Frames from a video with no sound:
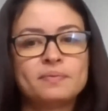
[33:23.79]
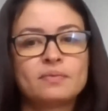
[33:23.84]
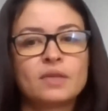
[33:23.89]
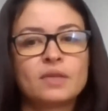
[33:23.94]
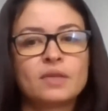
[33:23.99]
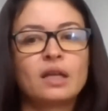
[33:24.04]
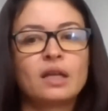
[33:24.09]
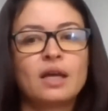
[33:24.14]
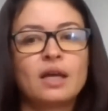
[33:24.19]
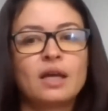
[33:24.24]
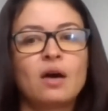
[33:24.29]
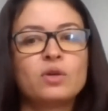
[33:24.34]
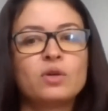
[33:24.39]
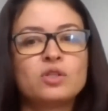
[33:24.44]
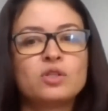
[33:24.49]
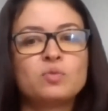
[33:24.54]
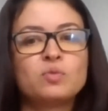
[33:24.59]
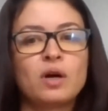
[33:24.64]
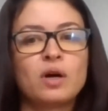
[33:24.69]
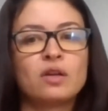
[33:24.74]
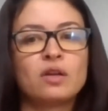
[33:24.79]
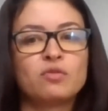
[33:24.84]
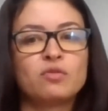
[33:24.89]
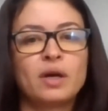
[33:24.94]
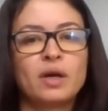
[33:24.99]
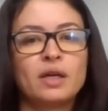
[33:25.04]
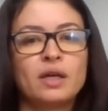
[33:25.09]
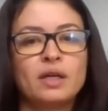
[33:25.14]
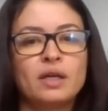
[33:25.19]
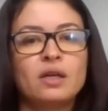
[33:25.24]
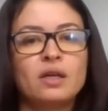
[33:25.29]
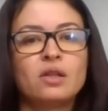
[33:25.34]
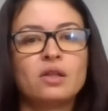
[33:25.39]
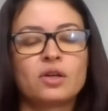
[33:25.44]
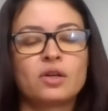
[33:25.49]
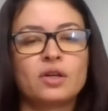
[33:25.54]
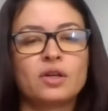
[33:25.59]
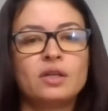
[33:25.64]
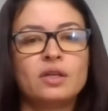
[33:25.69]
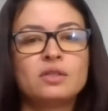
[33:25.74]
Like that was one of my key
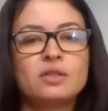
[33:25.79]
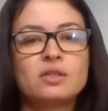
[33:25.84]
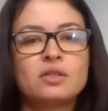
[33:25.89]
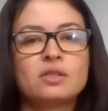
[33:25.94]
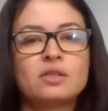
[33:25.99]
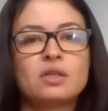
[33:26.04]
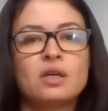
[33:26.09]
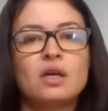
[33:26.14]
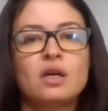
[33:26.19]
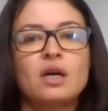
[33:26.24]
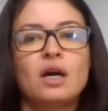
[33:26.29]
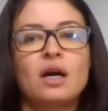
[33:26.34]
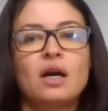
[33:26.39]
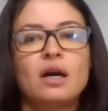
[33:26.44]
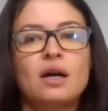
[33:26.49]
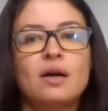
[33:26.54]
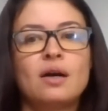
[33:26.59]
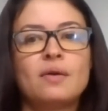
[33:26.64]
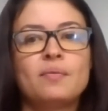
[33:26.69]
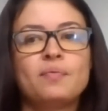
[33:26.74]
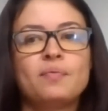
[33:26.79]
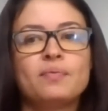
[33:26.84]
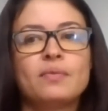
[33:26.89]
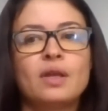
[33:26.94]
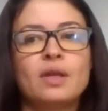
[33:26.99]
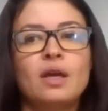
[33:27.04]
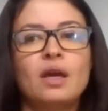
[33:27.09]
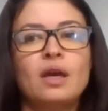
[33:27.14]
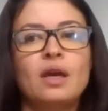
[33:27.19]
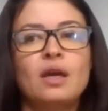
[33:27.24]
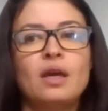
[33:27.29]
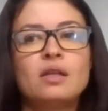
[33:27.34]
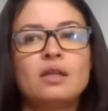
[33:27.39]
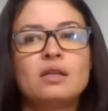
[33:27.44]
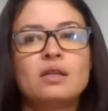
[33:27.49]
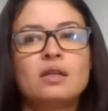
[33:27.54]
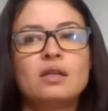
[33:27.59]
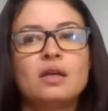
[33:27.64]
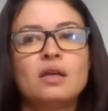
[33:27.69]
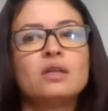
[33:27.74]
learnings. And
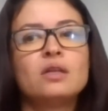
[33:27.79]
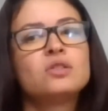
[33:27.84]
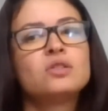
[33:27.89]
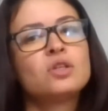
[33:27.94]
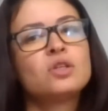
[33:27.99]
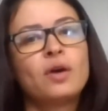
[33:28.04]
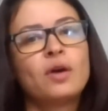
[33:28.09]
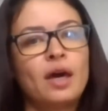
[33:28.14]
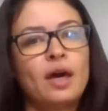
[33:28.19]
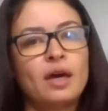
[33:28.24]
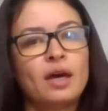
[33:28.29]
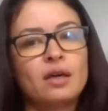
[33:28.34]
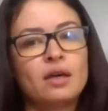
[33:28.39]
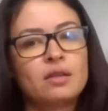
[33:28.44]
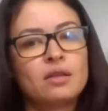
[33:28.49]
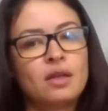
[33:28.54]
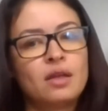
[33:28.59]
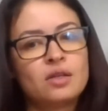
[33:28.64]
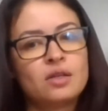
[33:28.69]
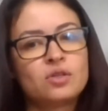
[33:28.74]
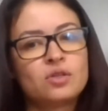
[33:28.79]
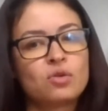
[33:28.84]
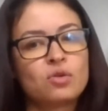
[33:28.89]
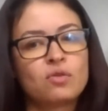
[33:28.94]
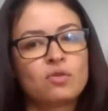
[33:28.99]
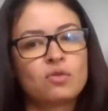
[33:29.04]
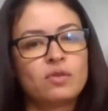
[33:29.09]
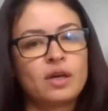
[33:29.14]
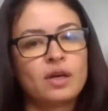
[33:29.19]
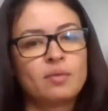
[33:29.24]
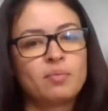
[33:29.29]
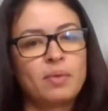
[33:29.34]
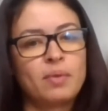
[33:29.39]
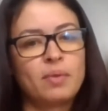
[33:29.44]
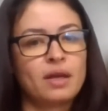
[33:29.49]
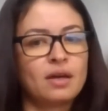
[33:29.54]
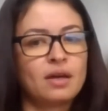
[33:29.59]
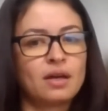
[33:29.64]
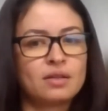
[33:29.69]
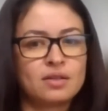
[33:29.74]
it's okay. They sort of like
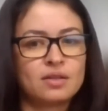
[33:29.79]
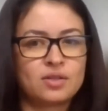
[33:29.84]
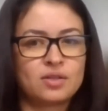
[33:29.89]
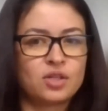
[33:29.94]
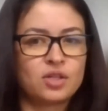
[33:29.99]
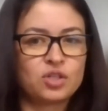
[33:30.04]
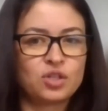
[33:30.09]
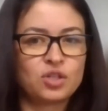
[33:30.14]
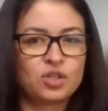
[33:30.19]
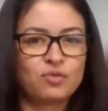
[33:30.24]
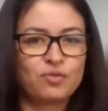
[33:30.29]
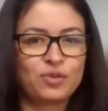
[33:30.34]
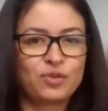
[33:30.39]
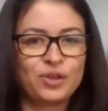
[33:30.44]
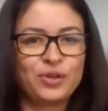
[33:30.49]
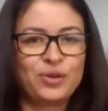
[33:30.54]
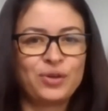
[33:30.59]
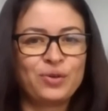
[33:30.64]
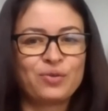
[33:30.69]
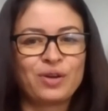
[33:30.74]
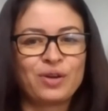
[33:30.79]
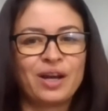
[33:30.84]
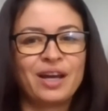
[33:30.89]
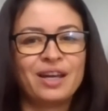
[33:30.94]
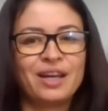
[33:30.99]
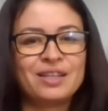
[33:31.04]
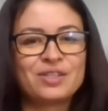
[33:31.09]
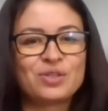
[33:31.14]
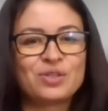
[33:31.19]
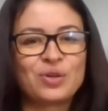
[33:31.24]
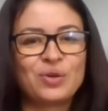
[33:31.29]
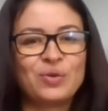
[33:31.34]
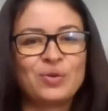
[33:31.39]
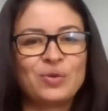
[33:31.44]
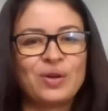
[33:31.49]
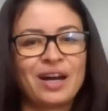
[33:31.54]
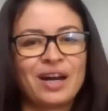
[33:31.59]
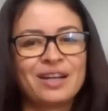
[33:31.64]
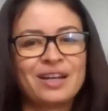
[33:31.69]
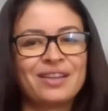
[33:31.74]
made that decision for you, right? So
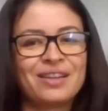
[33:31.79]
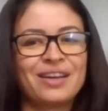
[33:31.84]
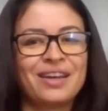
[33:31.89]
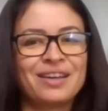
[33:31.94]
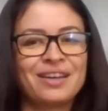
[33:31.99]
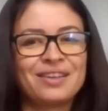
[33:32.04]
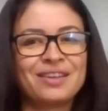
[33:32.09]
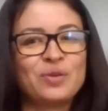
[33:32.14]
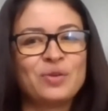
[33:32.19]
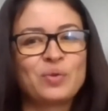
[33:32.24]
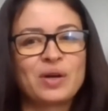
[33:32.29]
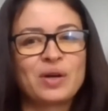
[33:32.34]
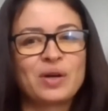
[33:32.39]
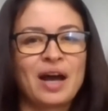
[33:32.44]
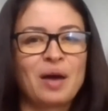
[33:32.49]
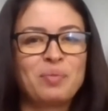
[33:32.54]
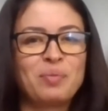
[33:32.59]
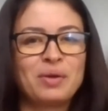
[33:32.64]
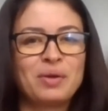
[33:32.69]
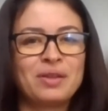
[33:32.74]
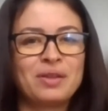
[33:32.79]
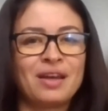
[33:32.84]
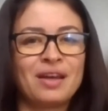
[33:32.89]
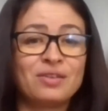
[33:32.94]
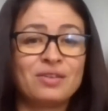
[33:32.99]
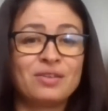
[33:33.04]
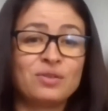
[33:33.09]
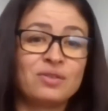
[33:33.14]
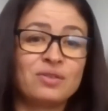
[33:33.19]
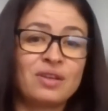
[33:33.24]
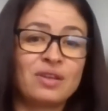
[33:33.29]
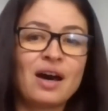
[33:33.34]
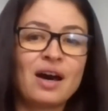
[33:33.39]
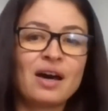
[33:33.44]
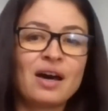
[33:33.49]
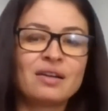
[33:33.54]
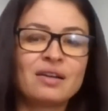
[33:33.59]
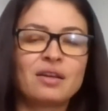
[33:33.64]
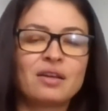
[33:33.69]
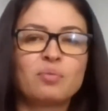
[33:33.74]
you kind of like, you were happy that you didn't
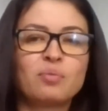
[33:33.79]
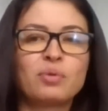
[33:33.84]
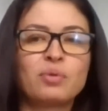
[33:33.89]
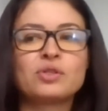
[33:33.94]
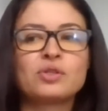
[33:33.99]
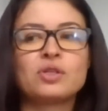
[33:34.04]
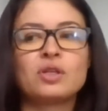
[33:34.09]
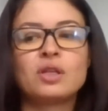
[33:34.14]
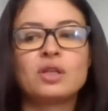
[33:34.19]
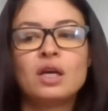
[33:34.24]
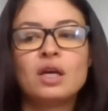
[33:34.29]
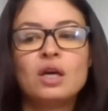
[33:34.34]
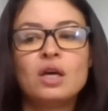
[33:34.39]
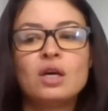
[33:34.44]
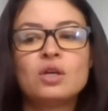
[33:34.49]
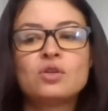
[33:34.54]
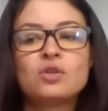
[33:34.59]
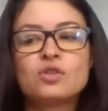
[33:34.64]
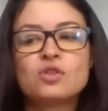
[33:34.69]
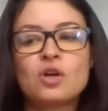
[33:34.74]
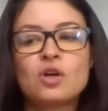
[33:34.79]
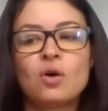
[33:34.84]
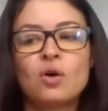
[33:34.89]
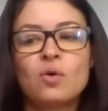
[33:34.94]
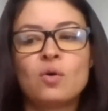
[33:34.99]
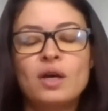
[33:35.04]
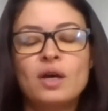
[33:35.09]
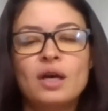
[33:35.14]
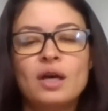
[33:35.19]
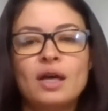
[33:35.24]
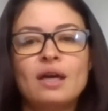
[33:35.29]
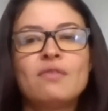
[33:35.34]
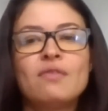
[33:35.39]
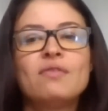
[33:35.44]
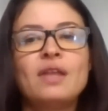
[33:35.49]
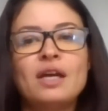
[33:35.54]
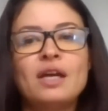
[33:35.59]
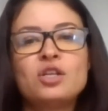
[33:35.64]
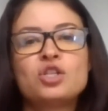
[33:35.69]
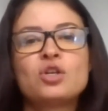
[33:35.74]
hire that person. So if
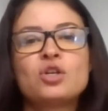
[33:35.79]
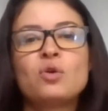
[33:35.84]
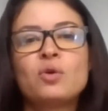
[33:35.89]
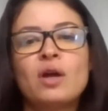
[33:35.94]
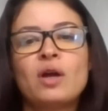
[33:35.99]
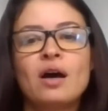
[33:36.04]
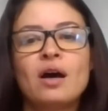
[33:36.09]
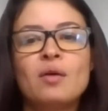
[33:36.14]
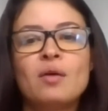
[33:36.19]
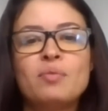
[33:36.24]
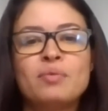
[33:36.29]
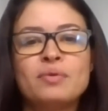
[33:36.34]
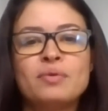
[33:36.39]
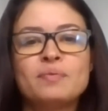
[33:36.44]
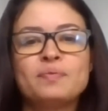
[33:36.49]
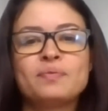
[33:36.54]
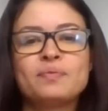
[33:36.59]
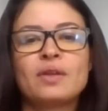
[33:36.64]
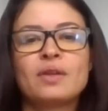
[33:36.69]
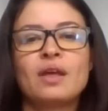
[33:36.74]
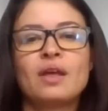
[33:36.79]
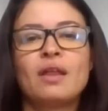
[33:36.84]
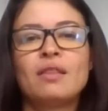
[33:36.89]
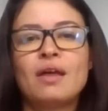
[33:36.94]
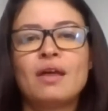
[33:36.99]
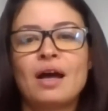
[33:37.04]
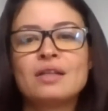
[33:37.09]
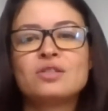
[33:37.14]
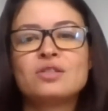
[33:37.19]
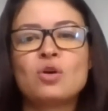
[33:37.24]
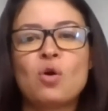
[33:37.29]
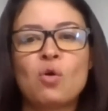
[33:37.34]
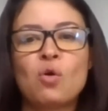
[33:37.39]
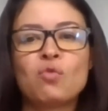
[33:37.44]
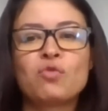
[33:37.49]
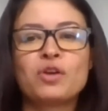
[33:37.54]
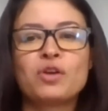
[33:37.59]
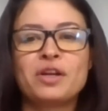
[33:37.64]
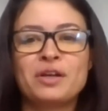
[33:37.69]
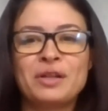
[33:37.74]
they showed up, that's
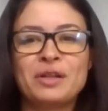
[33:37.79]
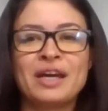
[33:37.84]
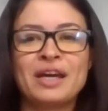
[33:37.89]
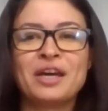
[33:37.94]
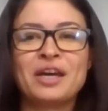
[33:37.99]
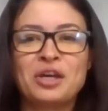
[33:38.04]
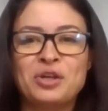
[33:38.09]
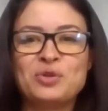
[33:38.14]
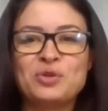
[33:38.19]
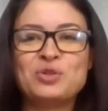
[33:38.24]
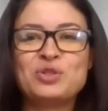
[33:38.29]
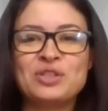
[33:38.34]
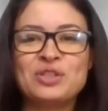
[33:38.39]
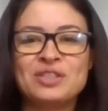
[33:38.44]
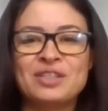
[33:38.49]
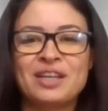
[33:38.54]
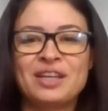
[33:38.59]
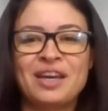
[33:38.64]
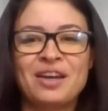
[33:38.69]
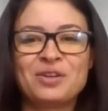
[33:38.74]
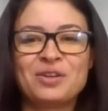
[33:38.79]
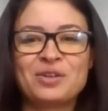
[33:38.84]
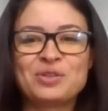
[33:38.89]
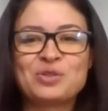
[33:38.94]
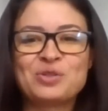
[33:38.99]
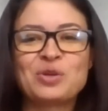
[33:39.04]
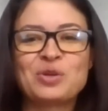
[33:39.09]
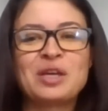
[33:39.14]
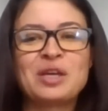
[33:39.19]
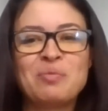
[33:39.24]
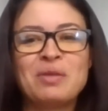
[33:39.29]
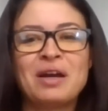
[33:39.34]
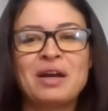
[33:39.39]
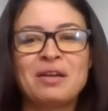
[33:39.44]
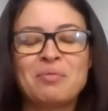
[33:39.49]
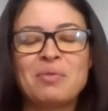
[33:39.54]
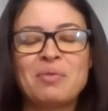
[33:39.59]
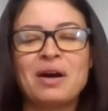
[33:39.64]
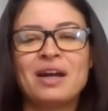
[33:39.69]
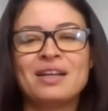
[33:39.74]
already like a huge indicator. So keep that
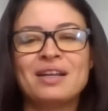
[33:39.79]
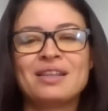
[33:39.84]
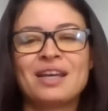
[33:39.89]
in mind.